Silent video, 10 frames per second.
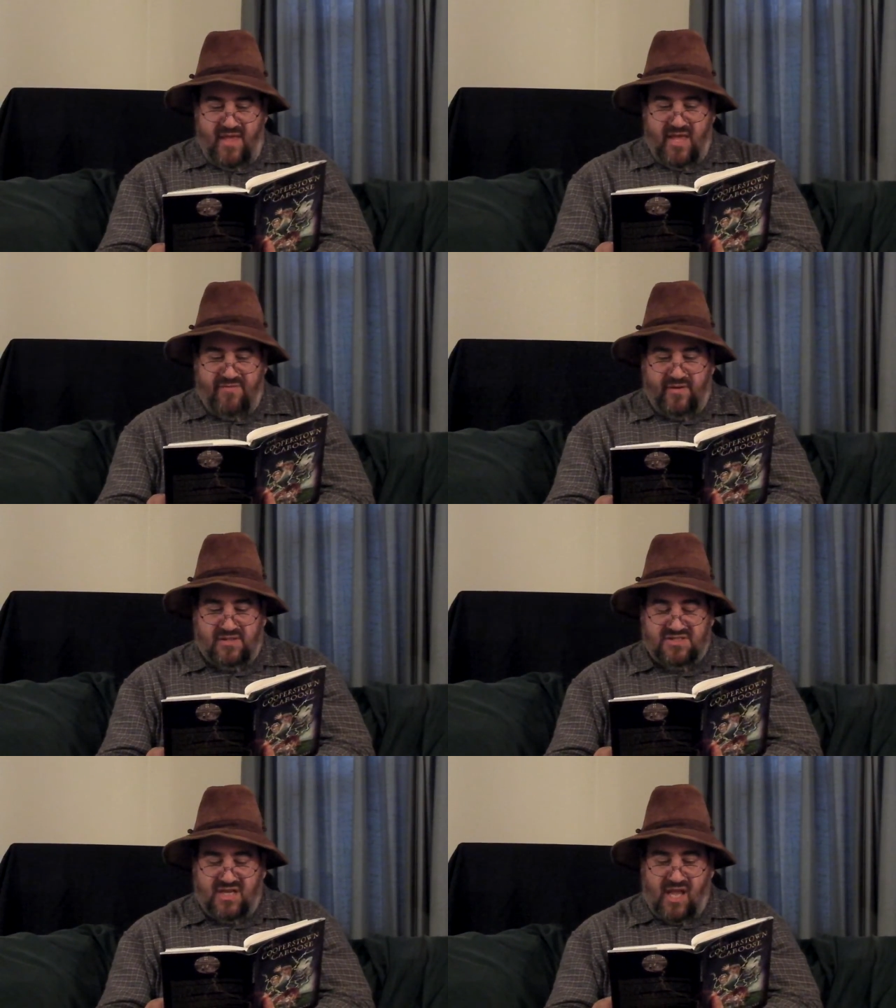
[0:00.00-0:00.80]
He felt
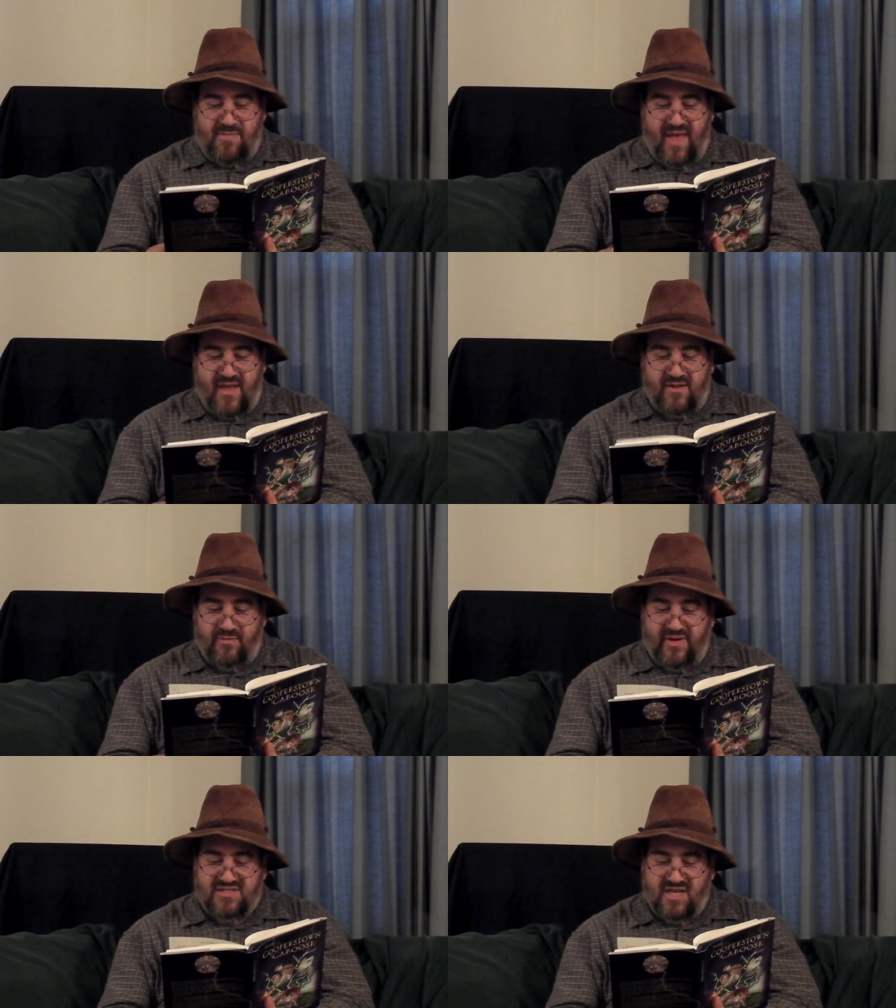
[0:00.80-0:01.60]
a stinging pain on
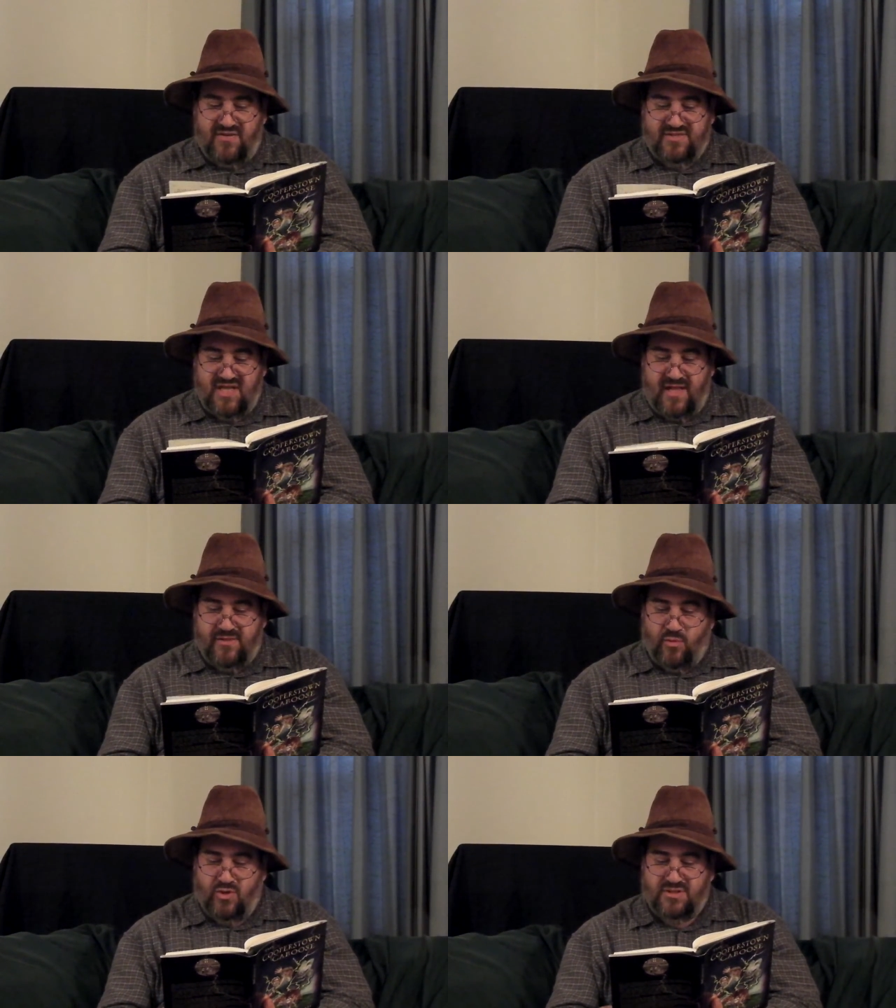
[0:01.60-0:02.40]
the right side of his head.
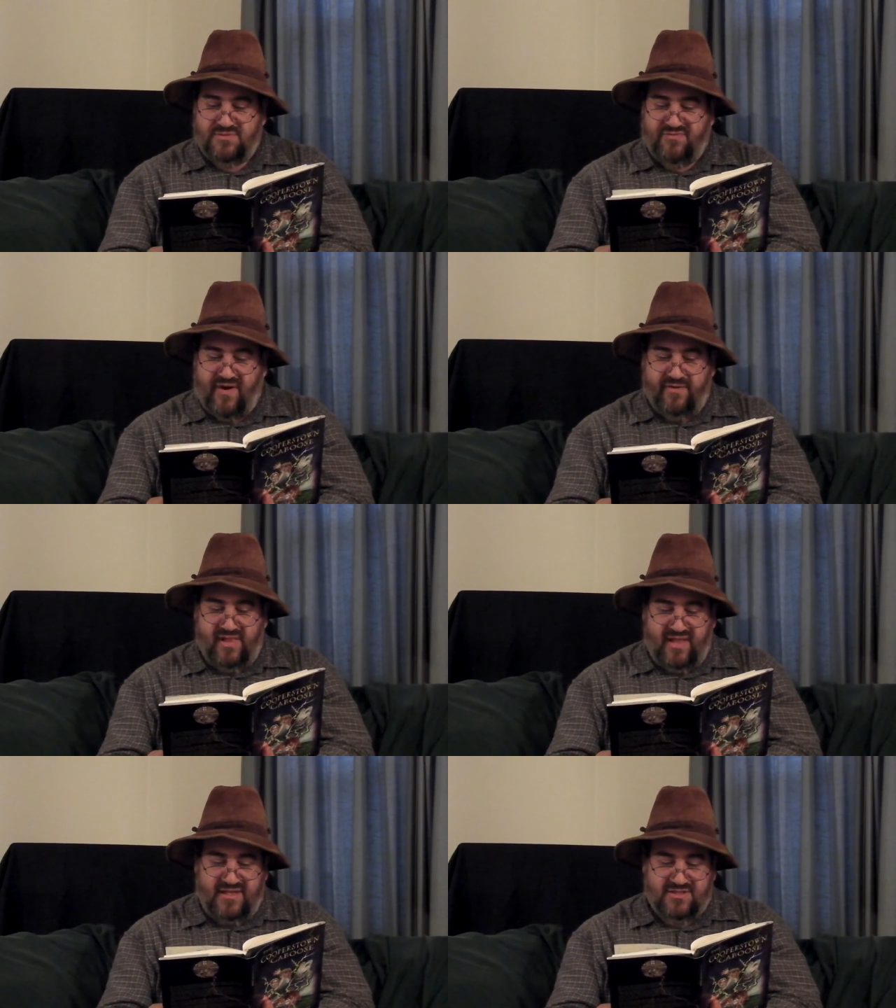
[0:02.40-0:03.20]
The warship's fiery
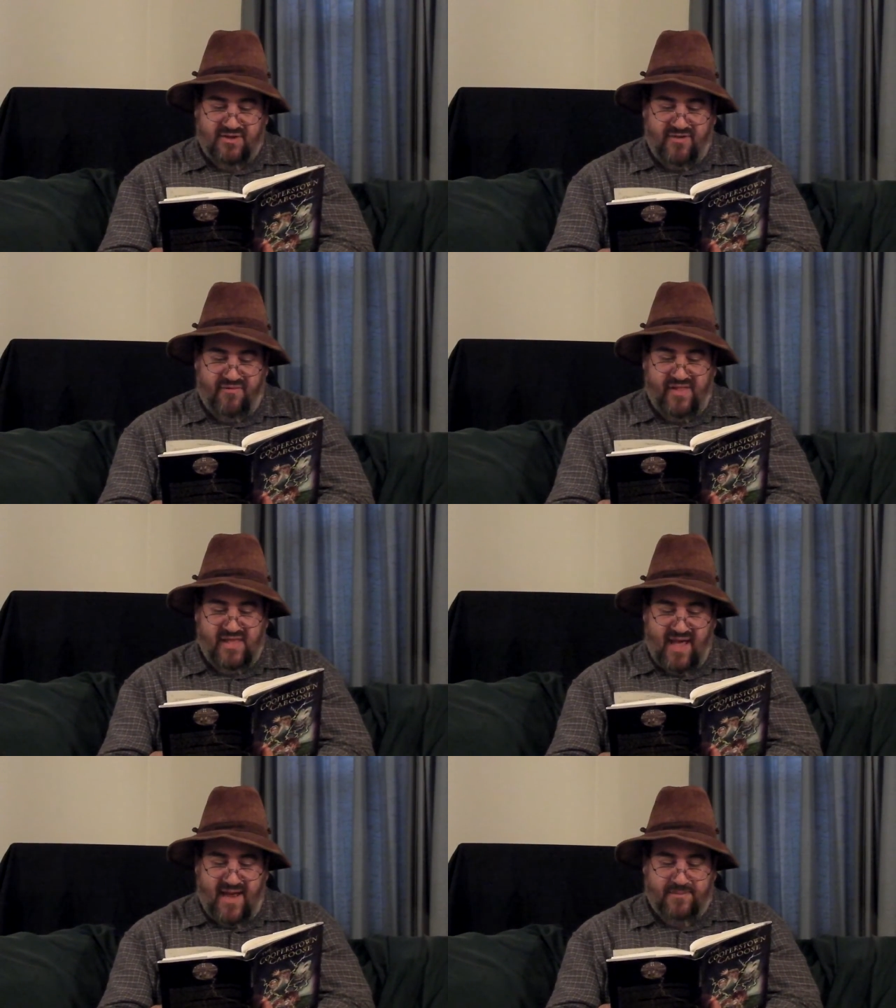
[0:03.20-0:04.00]
laser had
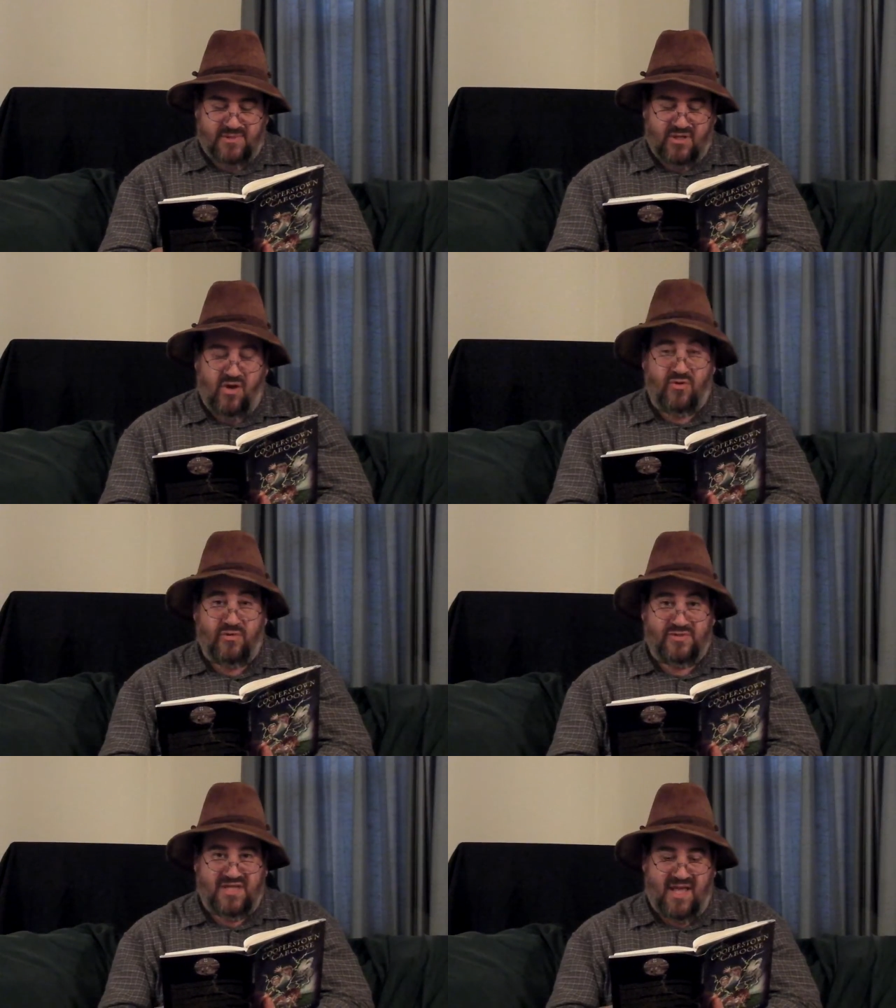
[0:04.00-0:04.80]
finally got him.
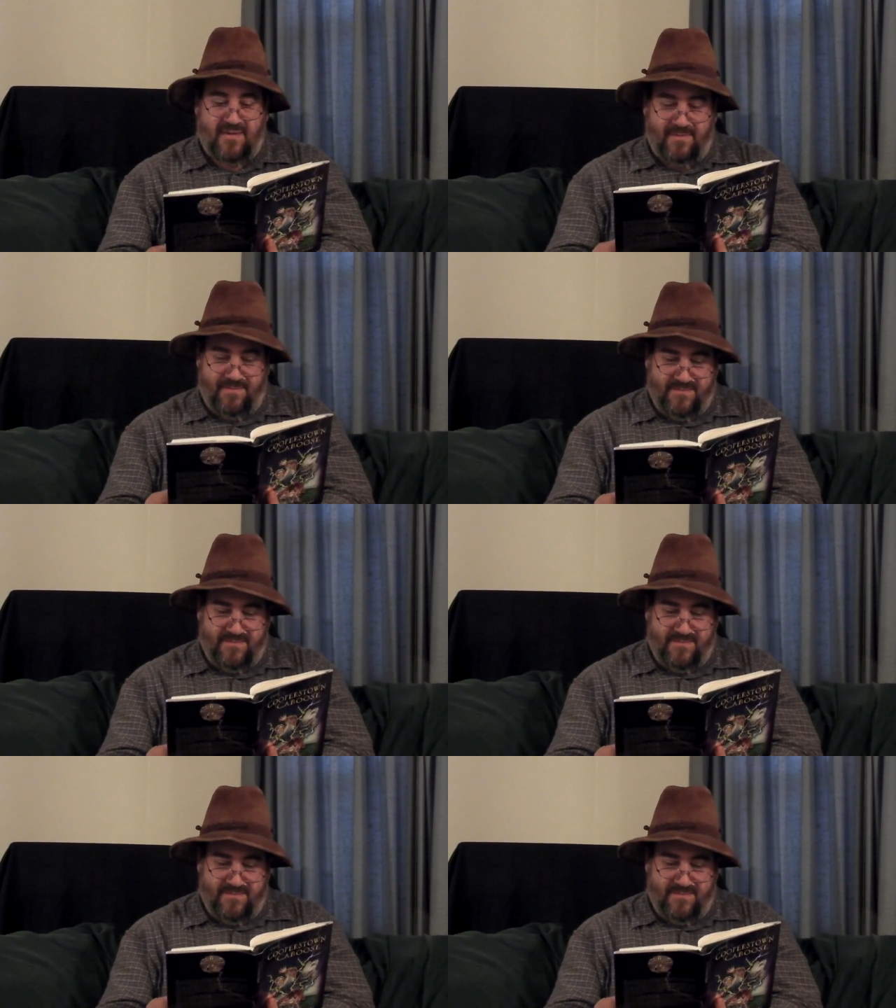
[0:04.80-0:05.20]
Dakota was hit!